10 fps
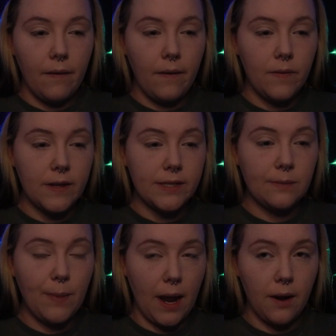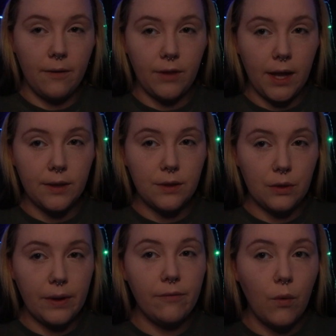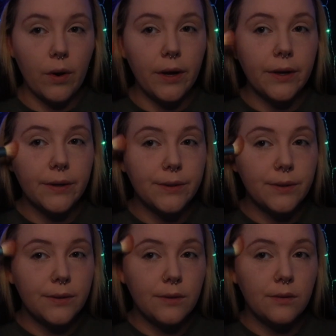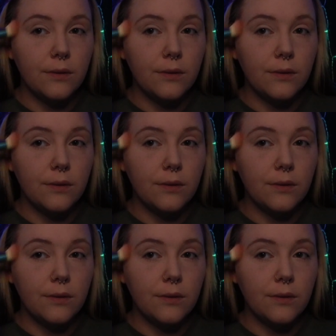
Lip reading: in the span of like 3-4 years.